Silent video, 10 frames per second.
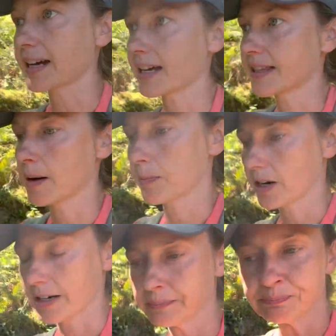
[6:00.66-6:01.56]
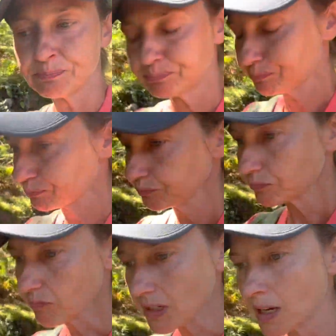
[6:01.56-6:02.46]
at that bar.
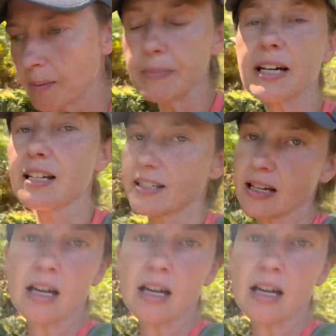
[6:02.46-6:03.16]
Because